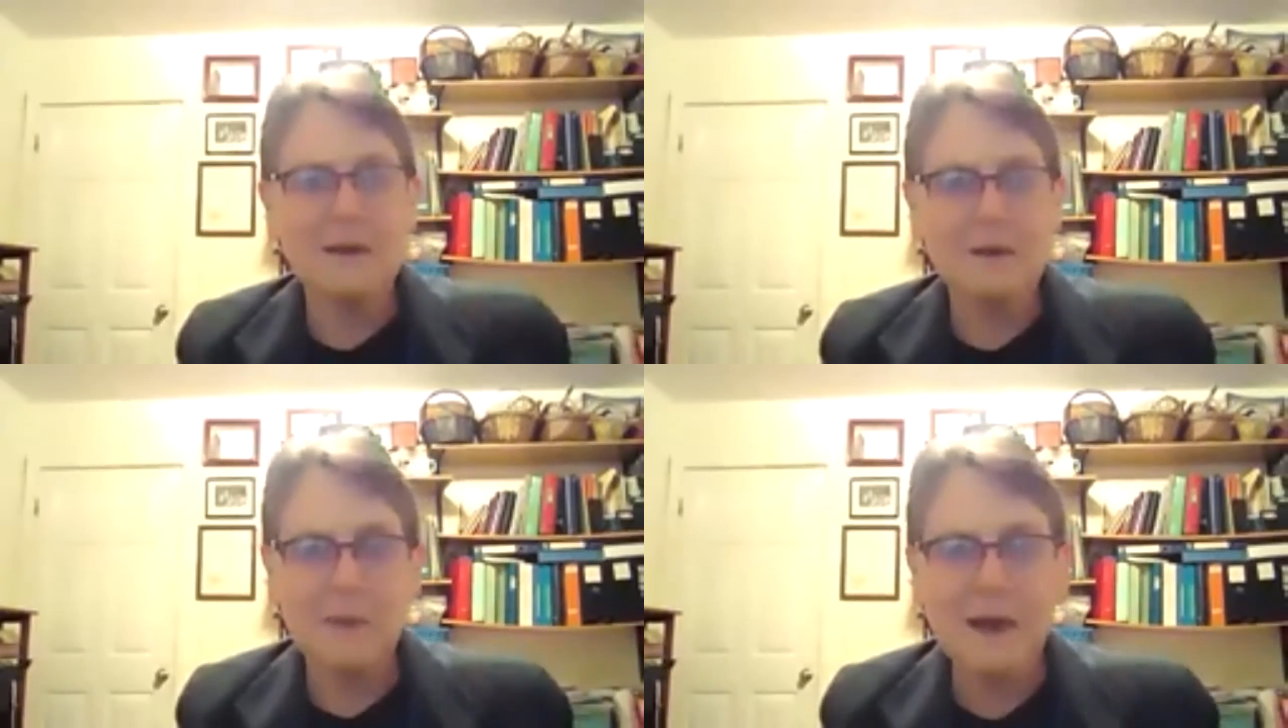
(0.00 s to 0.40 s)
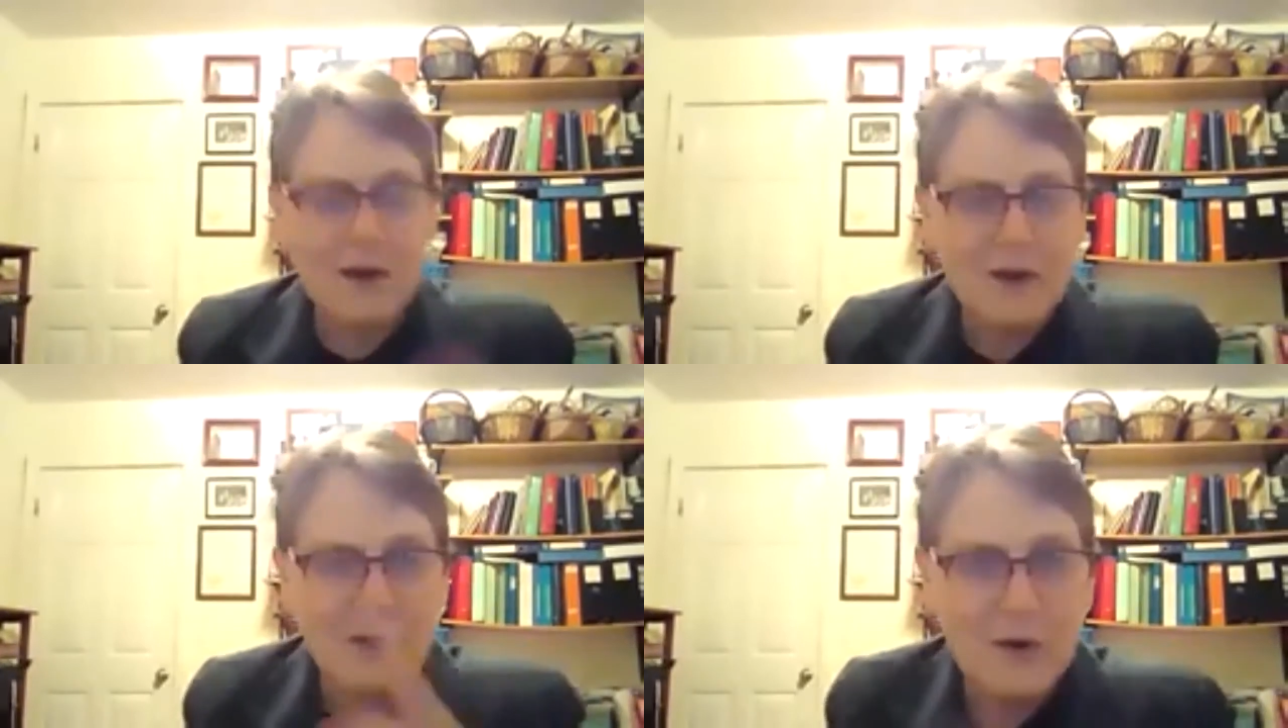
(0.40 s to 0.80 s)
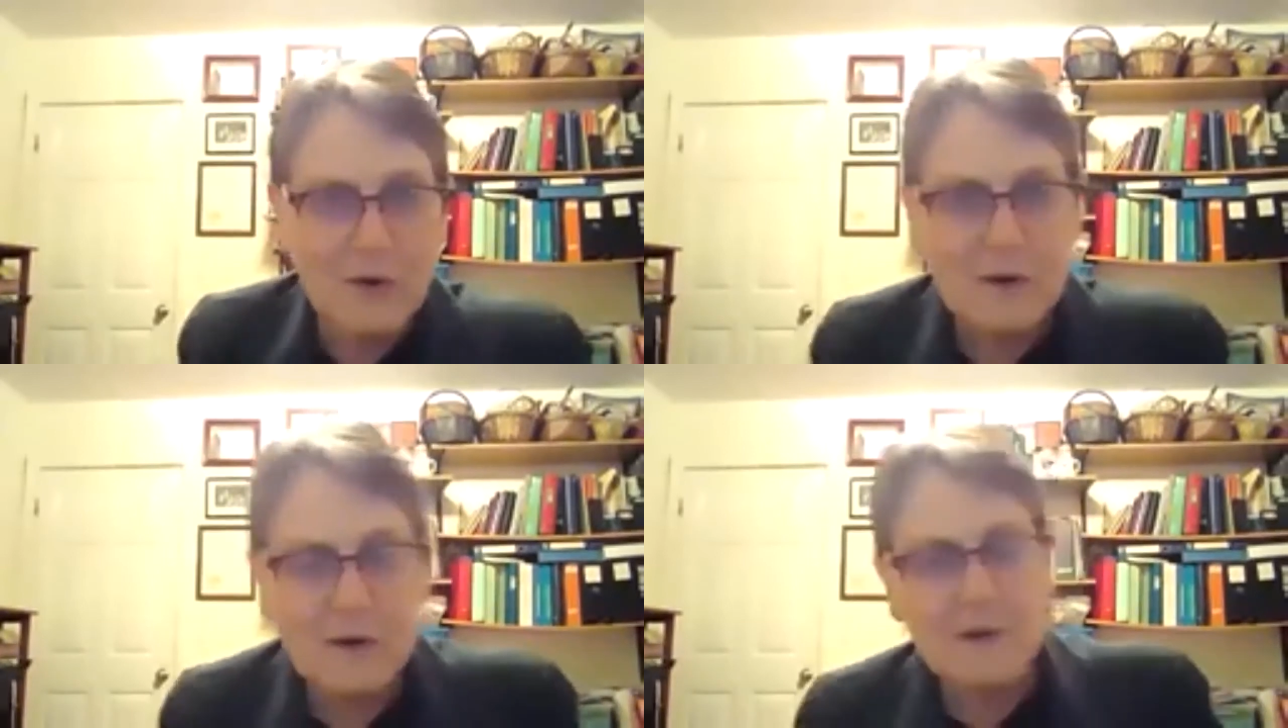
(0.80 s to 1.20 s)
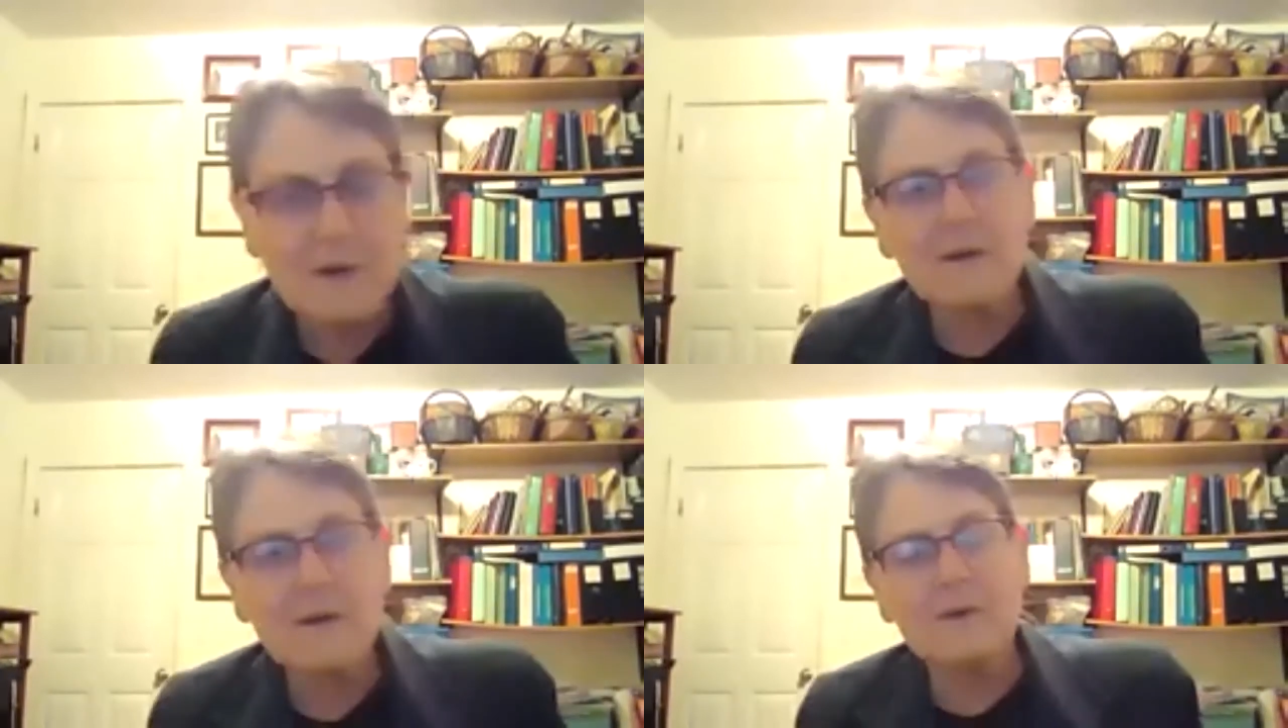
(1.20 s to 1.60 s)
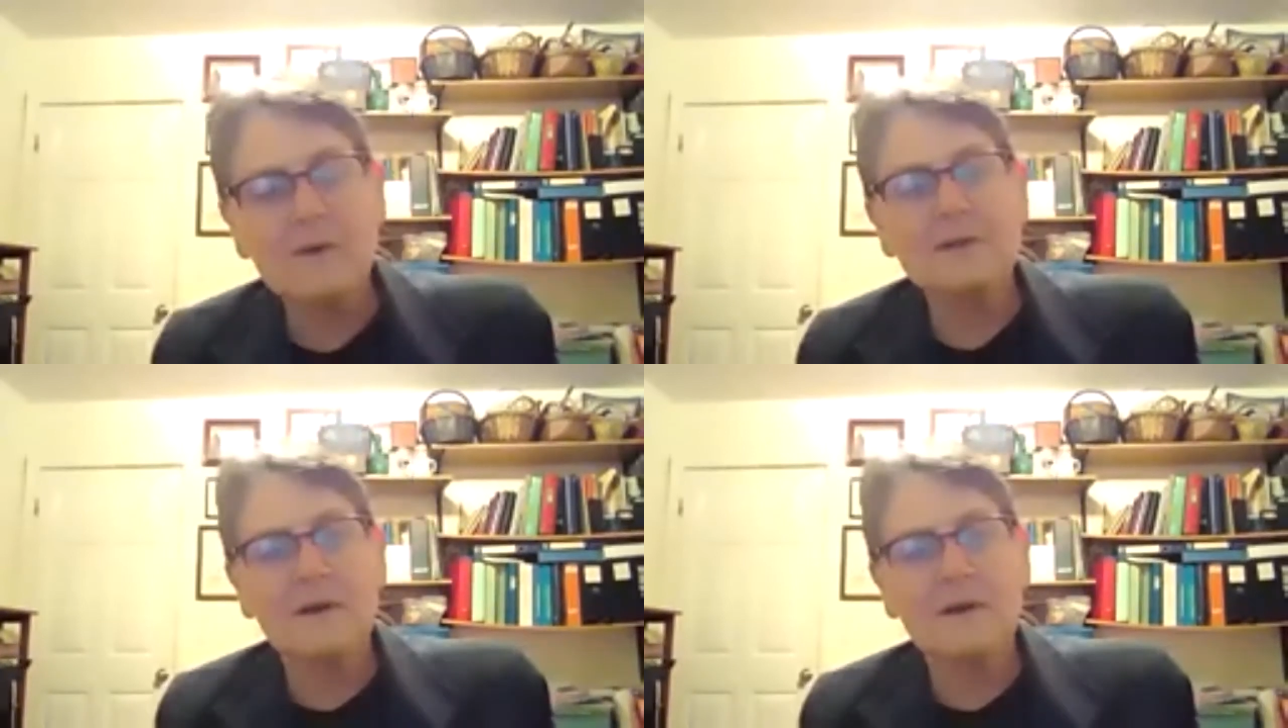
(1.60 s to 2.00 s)
My uncle was
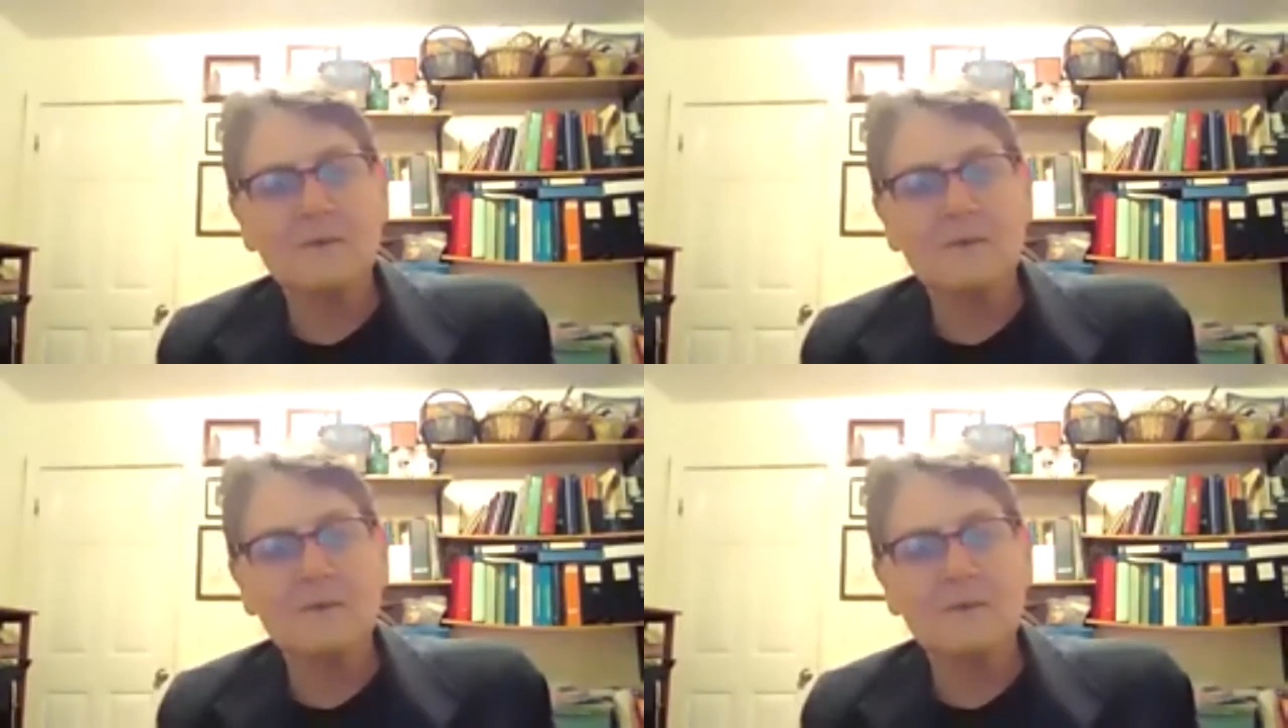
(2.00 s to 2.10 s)
the